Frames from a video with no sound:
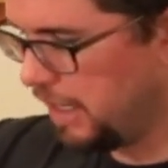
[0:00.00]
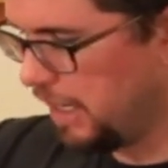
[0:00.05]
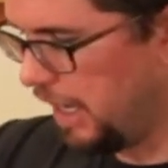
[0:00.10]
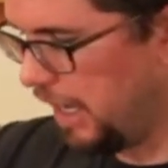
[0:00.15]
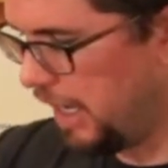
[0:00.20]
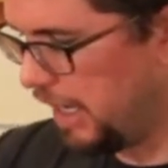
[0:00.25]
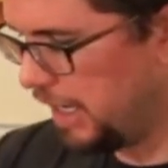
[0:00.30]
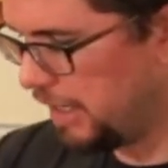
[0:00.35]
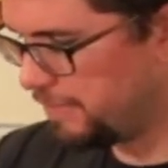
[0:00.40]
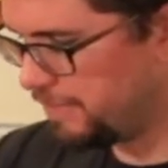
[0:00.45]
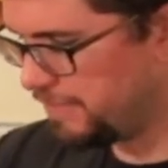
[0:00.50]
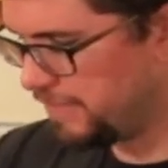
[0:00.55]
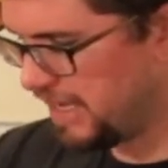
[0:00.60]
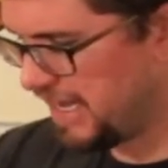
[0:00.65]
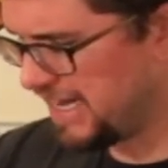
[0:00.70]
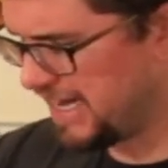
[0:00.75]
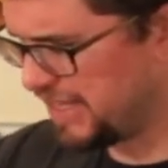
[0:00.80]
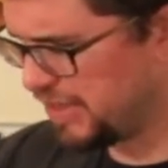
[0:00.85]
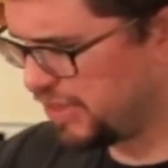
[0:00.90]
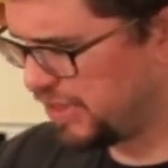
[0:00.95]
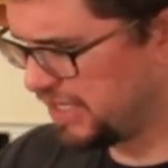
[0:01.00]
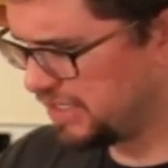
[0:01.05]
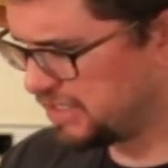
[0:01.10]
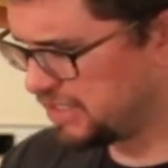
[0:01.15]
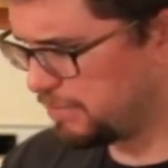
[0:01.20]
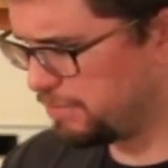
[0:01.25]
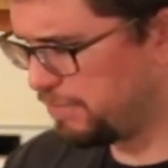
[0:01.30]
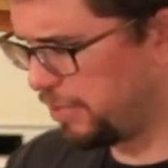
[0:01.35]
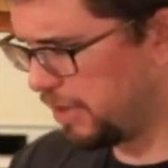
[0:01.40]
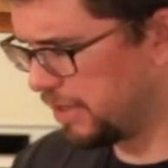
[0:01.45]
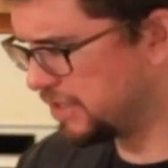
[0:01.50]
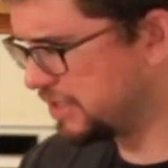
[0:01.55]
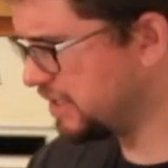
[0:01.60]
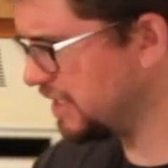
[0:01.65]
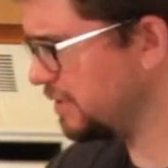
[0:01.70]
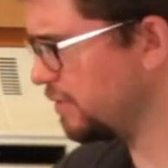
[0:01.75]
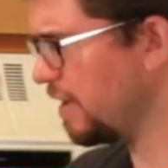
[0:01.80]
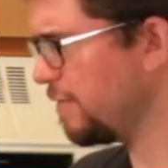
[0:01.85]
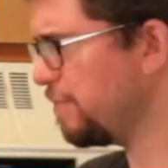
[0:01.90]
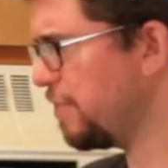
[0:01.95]
Um, and I think some
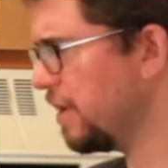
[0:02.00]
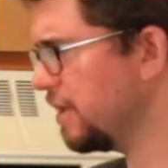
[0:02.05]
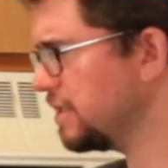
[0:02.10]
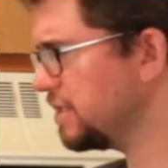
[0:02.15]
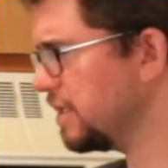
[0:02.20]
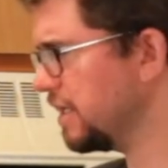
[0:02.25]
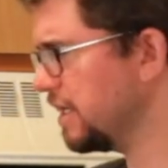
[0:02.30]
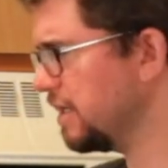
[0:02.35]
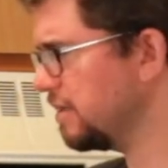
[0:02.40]
parsley. Do I have parsley?